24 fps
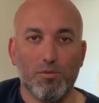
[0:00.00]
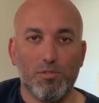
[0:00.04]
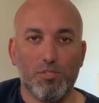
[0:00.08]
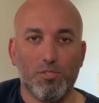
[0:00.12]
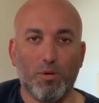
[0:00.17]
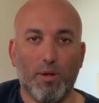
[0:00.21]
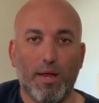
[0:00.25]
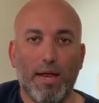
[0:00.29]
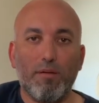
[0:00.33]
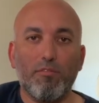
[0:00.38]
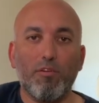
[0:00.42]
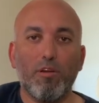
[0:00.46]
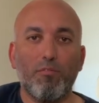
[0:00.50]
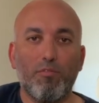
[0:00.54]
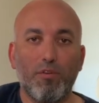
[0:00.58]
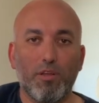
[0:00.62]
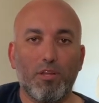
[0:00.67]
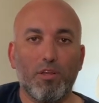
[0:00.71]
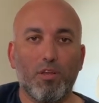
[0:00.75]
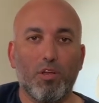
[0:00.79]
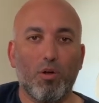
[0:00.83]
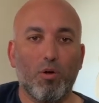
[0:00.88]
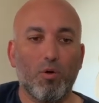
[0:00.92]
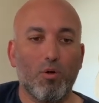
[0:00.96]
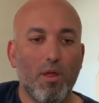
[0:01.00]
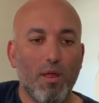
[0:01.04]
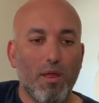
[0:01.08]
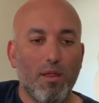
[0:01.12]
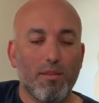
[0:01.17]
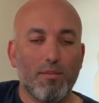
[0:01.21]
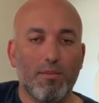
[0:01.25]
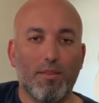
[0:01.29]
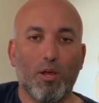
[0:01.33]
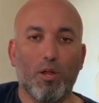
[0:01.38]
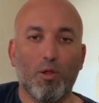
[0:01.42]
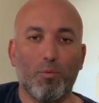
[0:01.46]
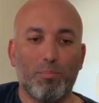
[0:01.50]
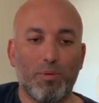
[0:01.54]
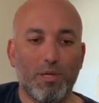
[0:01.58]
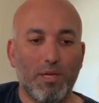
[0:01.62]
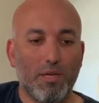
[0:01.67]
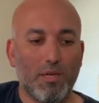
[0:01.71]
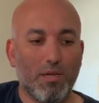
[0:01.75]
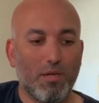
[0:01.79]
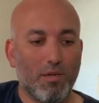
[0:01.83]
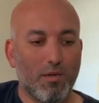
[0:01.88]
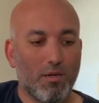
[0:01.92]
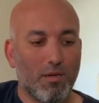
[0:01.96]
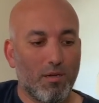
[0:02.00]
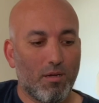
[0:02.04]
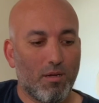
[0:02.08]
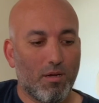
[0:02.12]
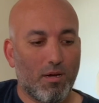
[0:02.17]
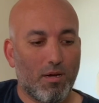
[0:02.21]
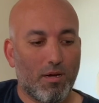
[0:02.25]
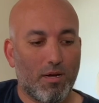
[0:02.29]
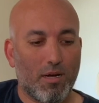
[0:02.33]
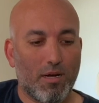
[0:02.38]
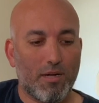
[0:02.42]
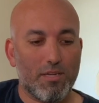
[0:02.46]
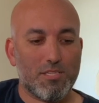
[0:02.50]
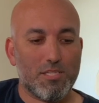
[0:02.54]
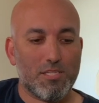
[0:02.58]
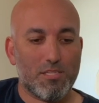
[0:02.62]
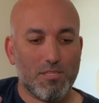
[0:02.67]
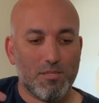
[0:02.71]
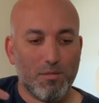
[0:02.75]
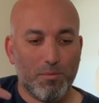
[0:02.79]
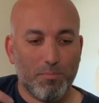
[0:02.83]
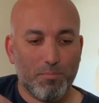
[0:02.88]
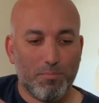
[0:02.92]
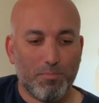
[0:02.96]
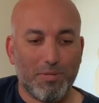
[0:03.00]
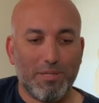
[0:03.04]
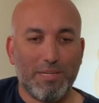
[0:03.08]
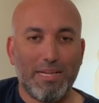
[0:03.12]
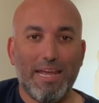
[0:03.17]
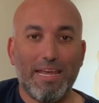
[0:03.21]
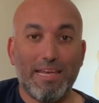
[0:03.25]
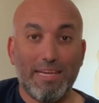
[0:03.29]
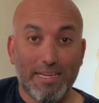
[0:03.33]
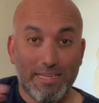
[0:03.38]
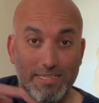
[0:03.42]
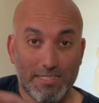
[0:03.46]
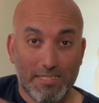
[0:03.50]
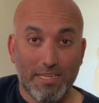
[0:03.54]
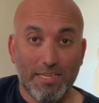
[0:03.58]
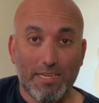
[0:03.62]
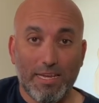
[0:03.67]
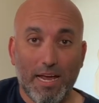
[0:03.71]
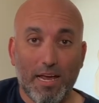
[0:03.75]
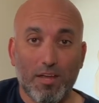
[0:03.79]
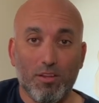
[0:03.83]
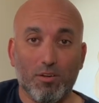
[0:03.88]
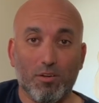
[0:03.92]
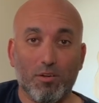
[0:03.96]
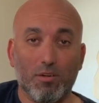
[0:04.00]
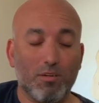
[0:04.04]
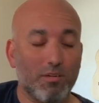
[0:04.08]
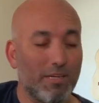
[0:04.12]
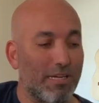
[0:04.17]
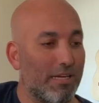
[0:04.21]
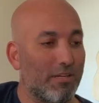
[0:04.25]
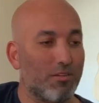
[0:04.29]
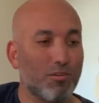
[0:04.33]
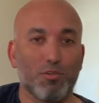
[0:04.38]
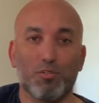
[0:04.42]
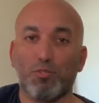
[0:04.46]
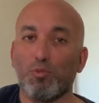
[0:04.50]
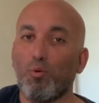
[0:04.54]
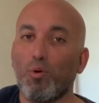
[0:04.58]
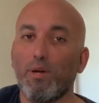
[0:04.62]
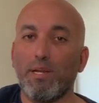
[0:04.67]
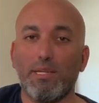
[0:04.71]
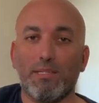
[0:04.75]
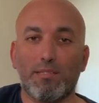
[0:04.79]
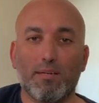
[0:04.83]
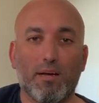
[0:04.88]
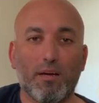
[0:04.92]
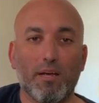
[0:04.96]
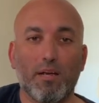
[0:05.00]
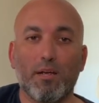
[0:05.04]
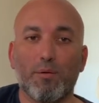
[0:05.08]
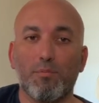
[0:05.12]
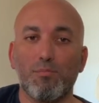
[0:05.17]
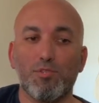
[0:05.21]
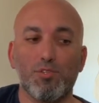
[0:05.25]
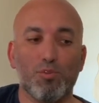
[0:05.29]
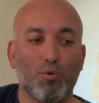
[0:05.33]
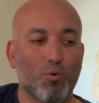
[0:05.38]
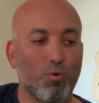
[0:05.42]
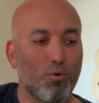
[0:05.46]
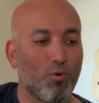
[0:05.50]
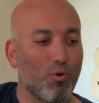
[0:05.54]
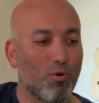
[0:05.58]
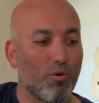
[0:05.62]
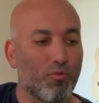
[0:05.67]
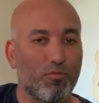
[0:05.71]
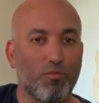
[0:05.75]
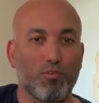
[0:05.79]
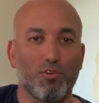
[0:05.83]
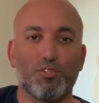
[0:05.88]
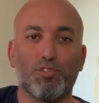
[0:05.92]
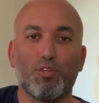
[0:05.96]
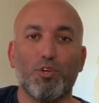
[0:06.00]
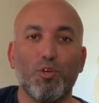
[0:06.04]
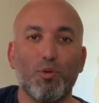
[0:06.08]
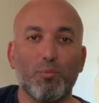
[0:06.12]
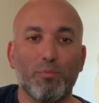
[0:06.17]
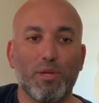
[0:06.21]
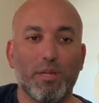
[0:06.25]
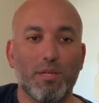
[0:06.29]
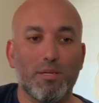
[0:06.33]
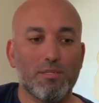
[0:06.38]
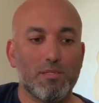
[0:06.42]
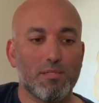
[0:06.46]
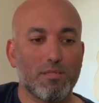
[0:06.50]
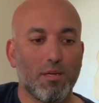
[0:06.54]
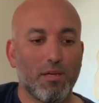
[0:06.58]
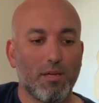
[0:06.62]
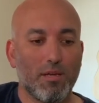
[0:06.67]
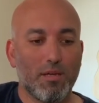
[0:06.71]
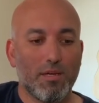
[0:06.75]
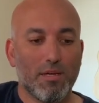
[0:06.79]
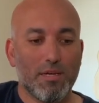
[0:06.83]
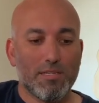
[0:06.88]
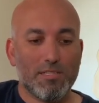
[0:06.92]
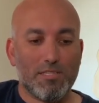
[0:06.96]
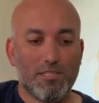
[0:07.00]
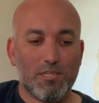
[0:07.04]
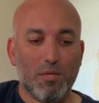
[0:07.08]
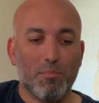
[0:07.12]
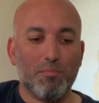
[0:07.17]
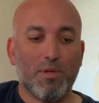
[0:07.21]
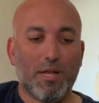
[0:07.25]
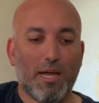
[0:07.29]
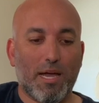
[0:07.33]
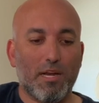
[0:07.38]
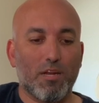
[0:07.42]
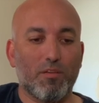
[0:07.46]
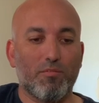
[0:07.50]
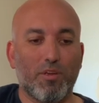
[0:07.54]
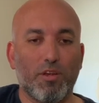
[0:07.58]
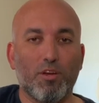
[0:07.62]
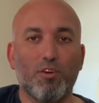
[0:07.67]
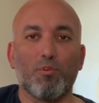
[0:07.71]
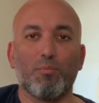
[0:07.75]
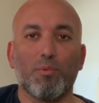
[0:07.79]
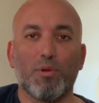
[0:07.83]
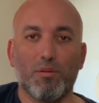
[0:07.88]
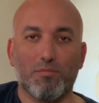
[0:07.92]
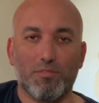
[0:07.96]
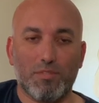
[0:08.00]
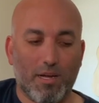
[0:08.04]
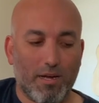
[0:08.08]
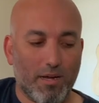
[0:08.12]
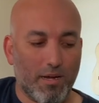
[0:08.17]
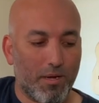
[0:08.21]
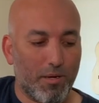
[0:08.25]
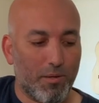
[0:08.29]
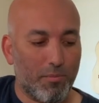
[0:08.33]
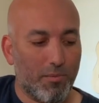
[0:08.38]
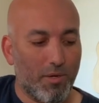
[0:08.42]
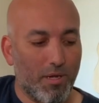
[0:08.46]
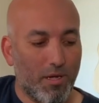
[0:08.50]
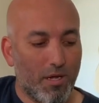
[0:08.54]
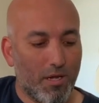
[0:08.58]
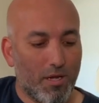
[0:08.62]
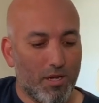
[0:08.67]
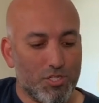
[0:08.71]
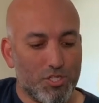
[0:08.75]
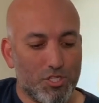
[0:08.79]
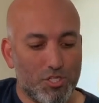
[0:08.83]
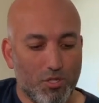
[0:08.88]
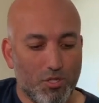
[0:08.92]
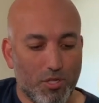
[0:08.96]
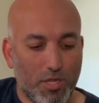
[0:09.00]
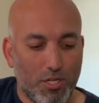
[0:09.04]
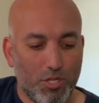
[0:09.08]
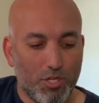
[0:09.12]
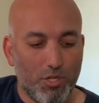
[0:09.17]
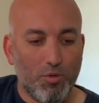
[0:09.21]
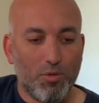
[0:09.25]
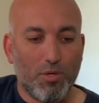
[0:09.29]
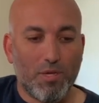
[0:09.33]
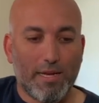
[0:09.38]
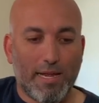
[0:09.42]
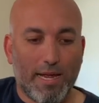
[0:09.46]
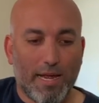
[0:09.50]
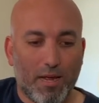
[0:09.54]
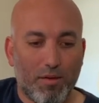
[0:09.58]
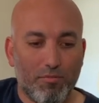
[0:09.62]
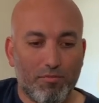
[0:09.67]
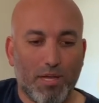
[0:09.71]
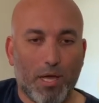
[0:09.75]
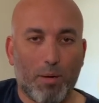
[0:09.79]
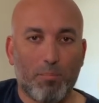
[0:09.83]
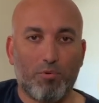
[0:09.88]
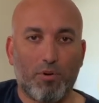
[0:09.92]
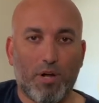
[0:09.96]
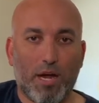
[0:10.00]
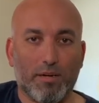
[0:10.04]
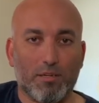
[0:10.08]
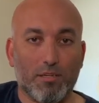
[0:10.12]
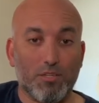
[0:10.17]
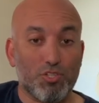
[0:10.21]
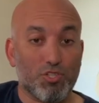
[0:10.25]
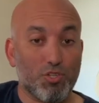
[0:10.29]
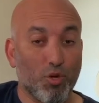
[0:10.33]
So every video, there'll be us playing it together either 20 times or for 2 minutes, some kind of increment of time, so that you can have that practice.